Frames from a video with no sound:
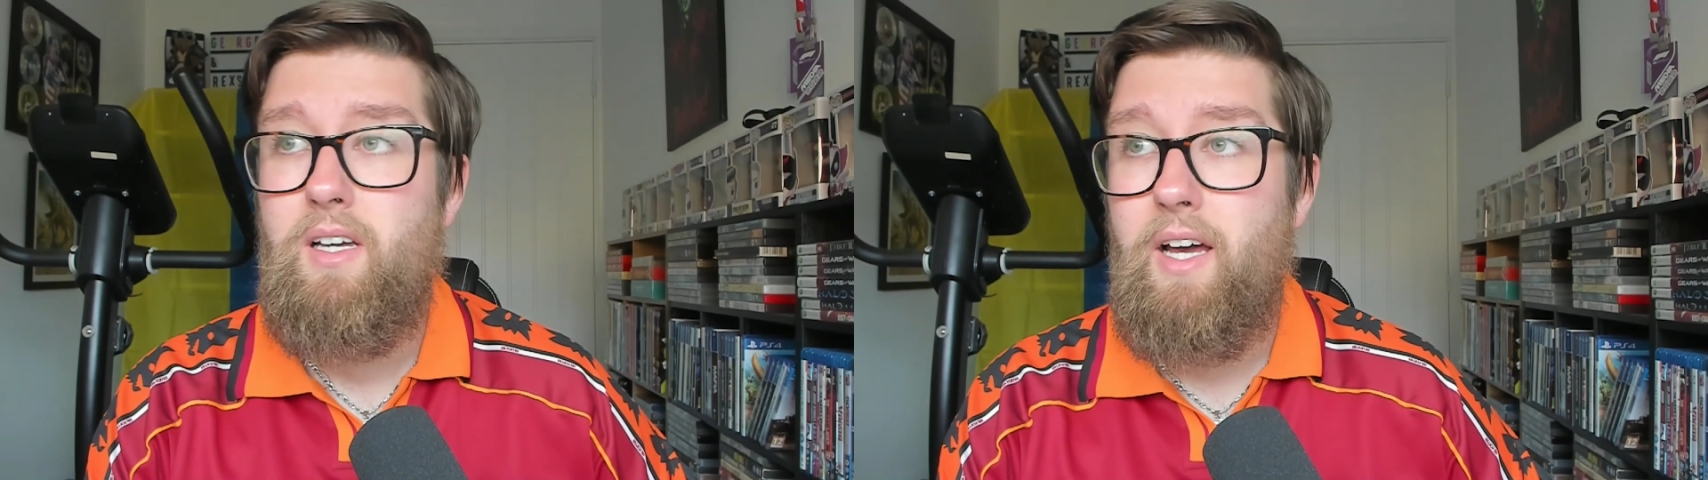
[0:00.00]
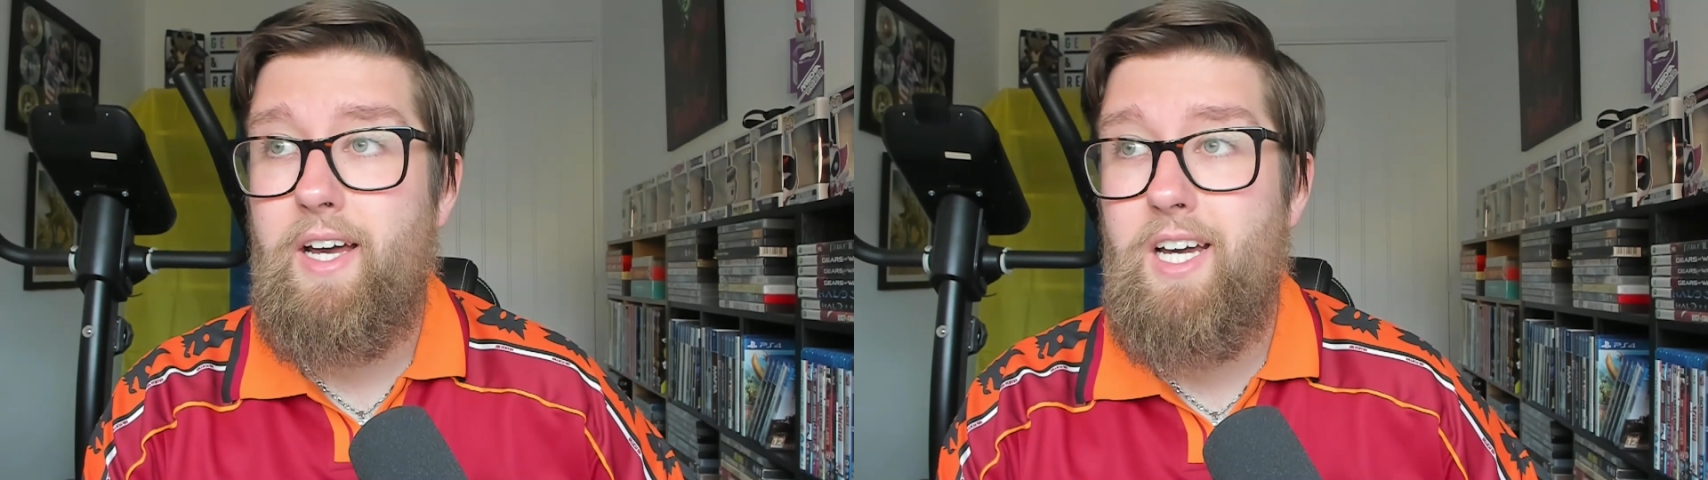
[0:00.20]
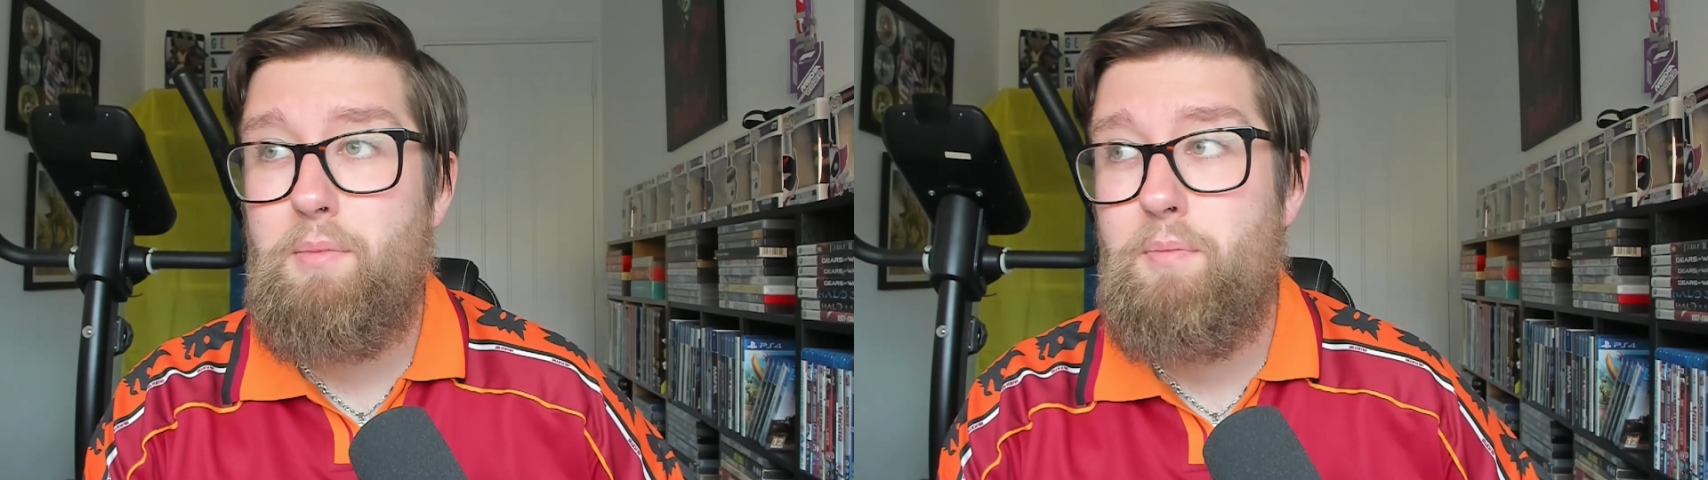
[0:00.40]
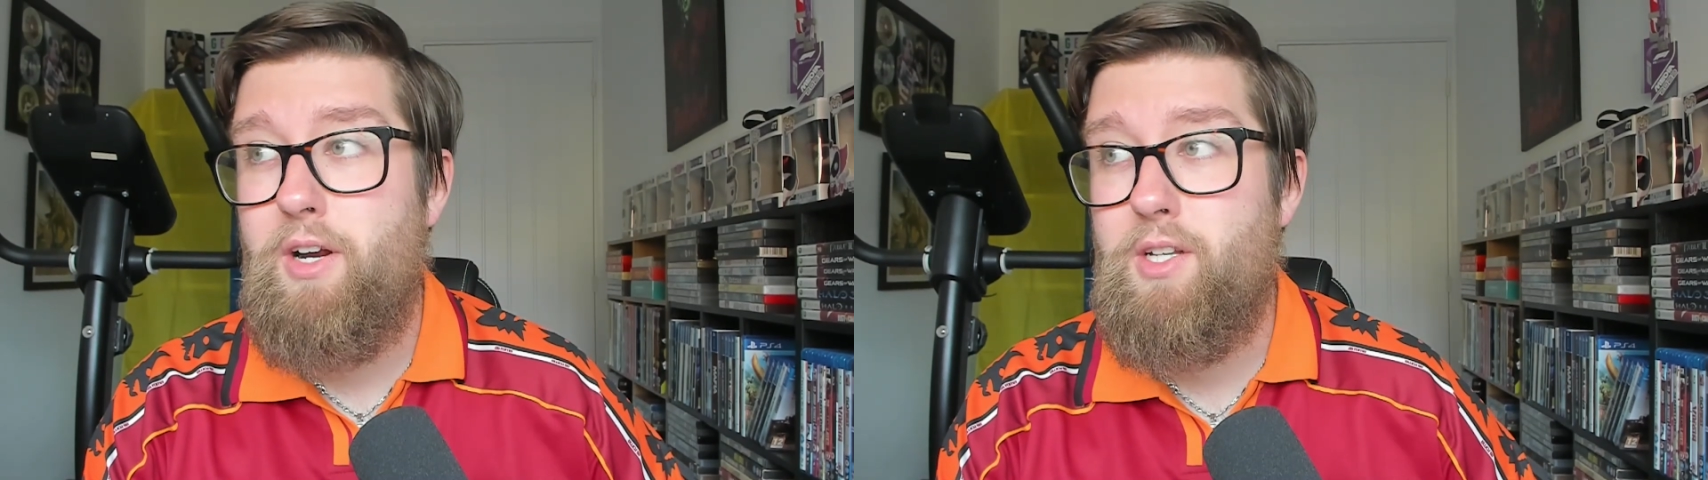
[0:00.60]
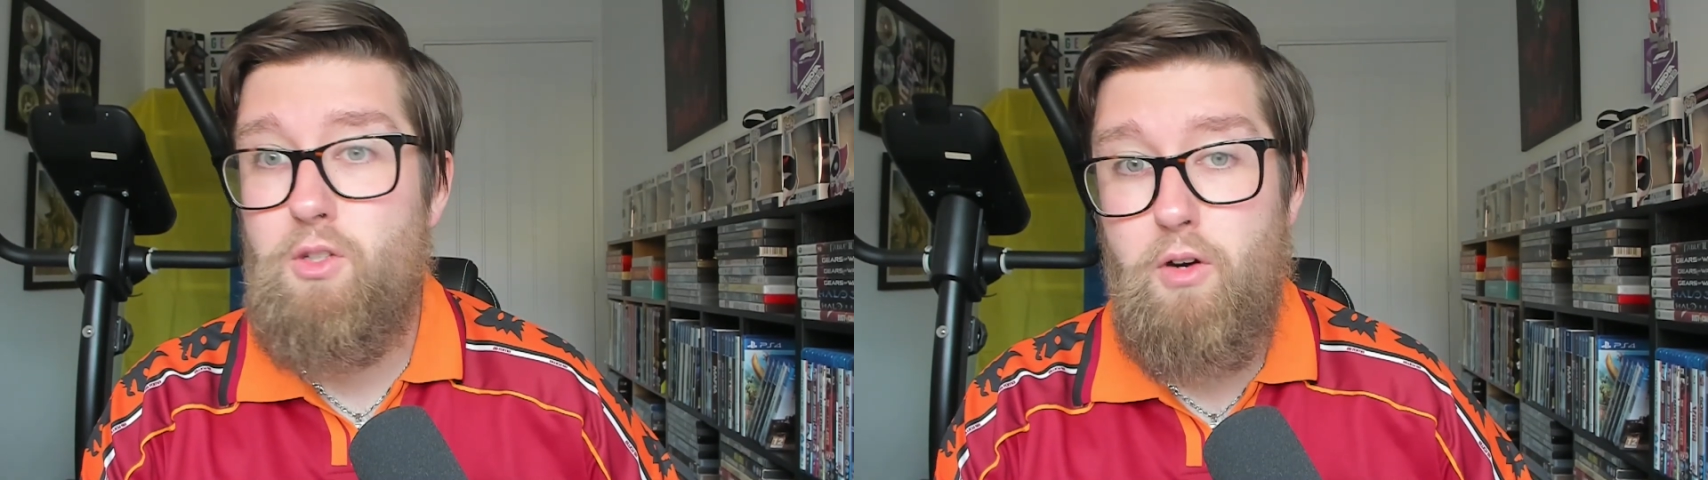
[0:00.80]
But
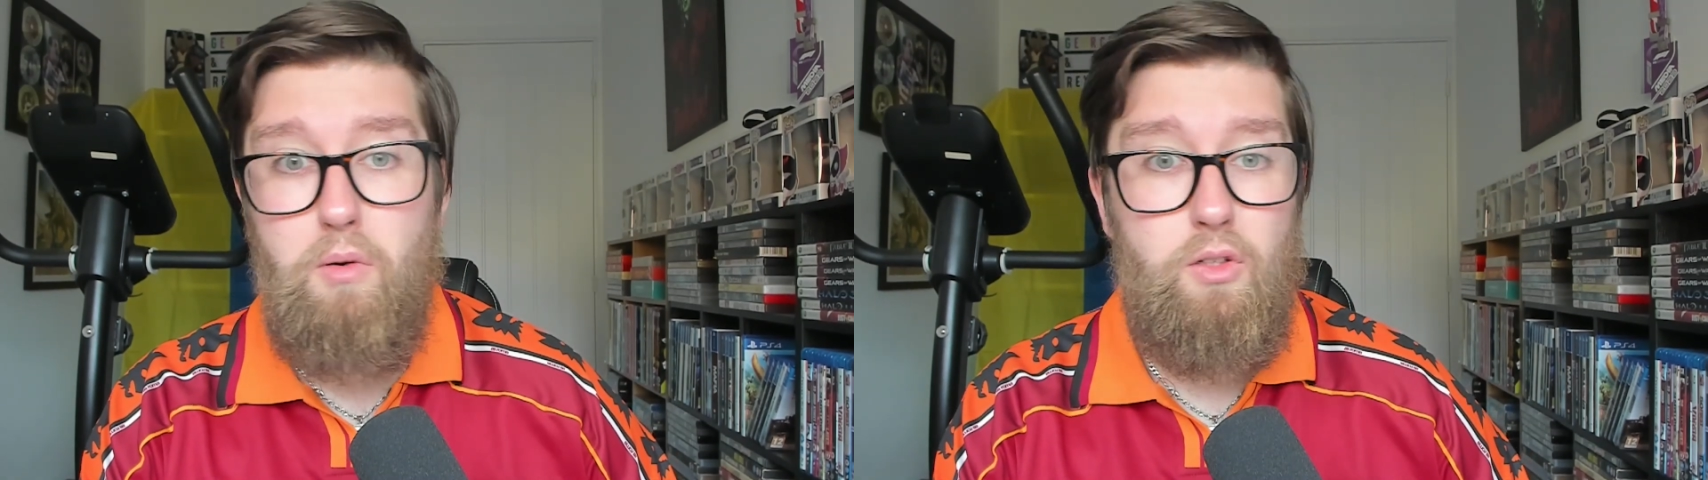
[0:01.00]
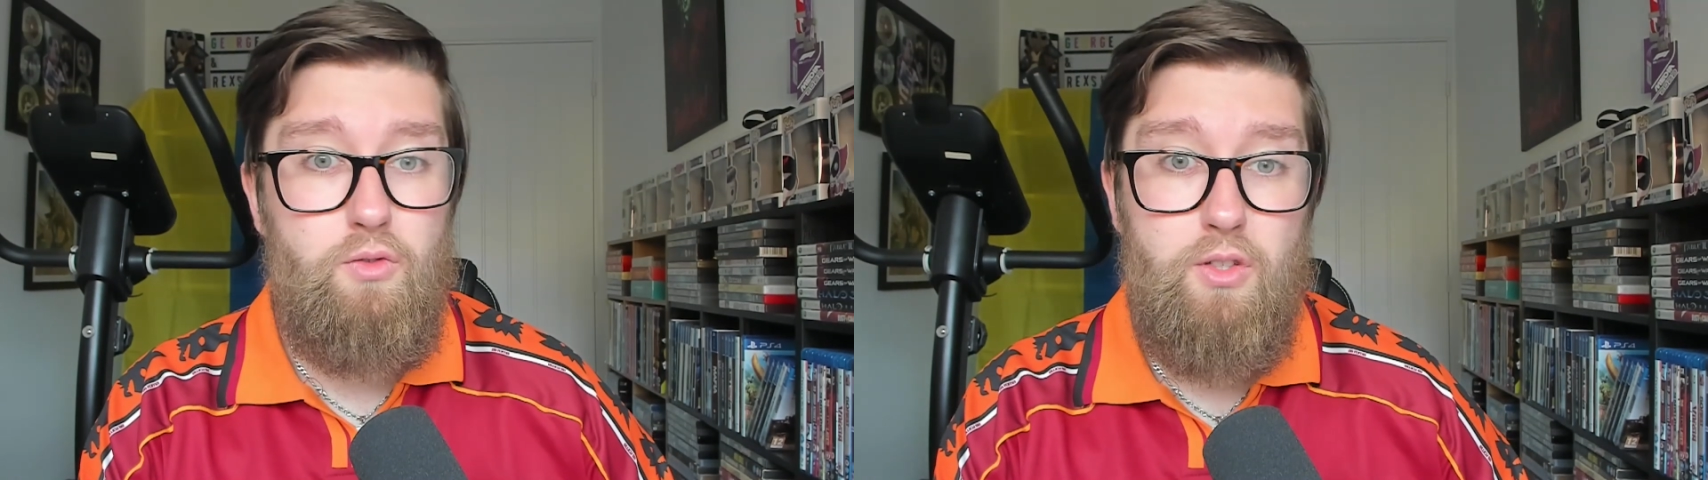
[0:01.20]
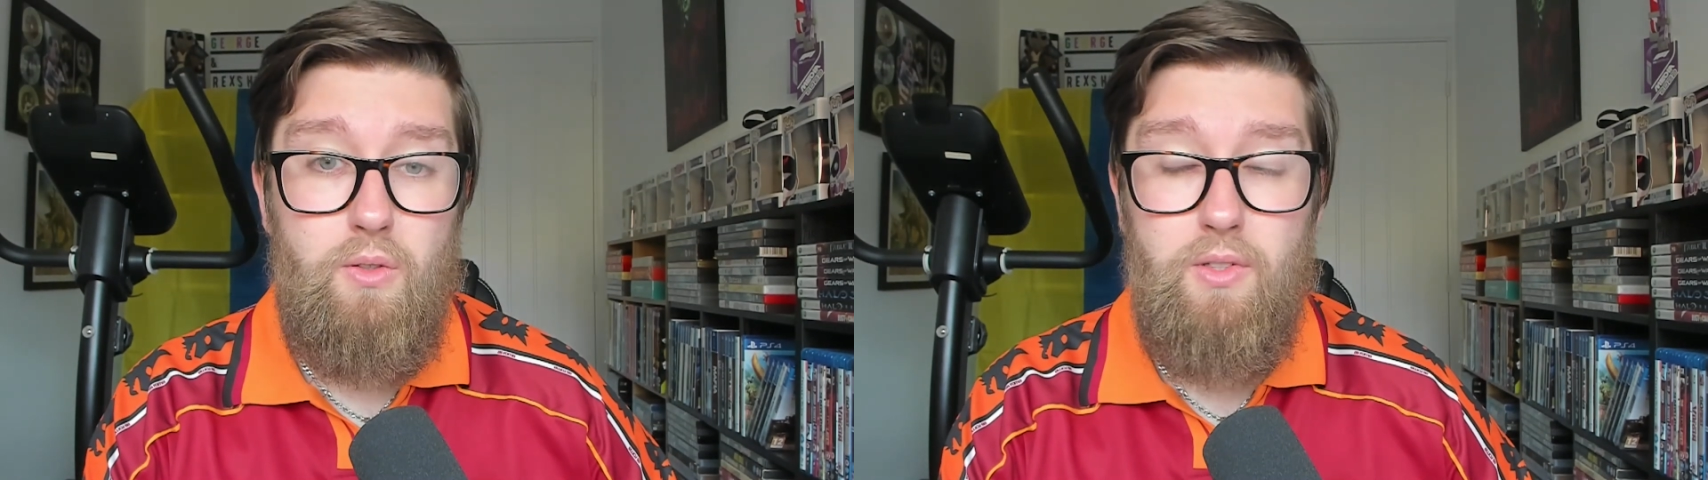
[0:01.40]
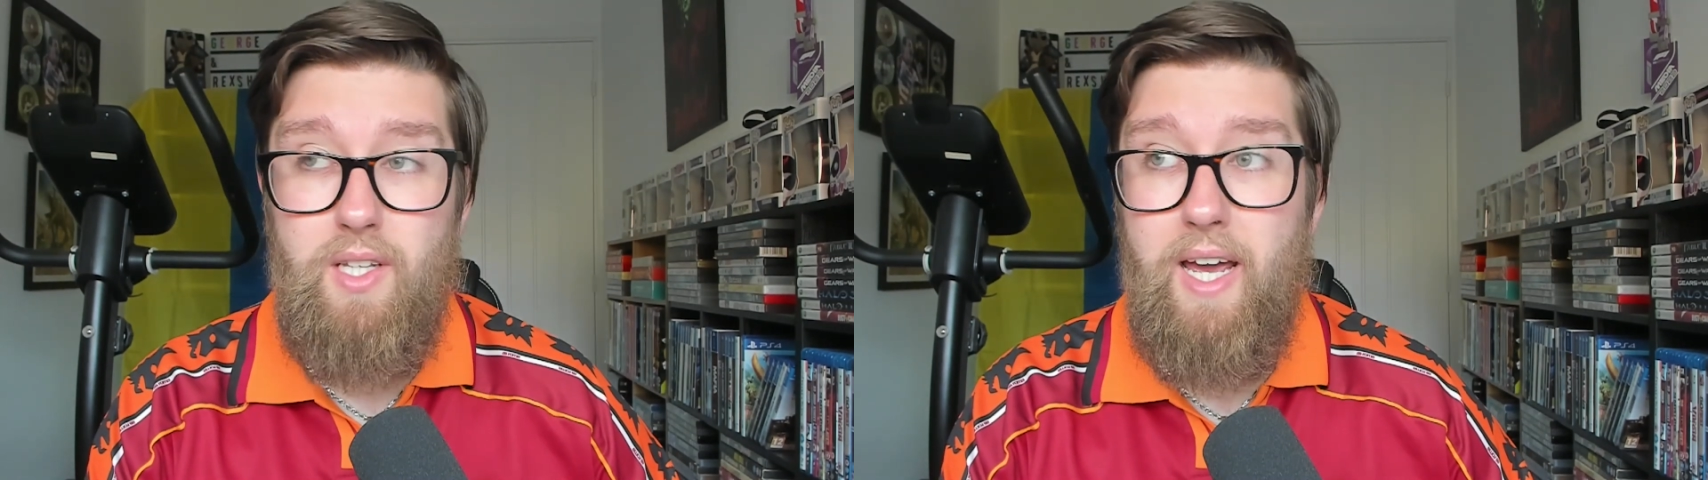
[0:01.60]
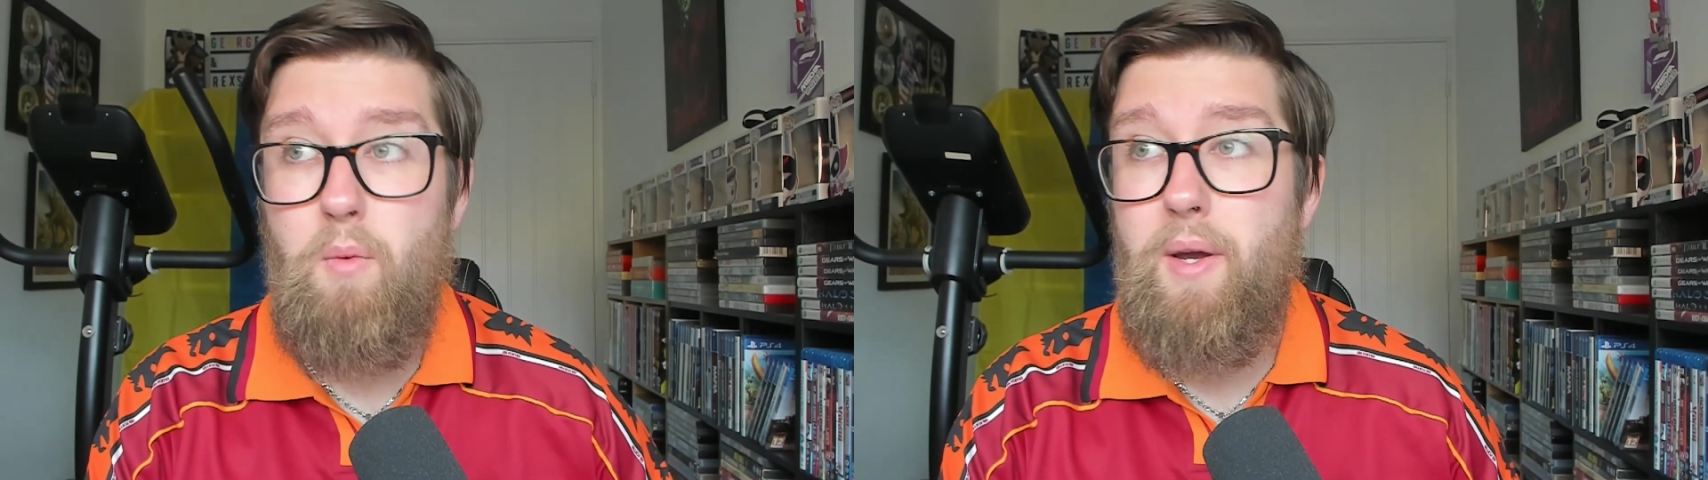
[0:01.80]
Briatore wants results now,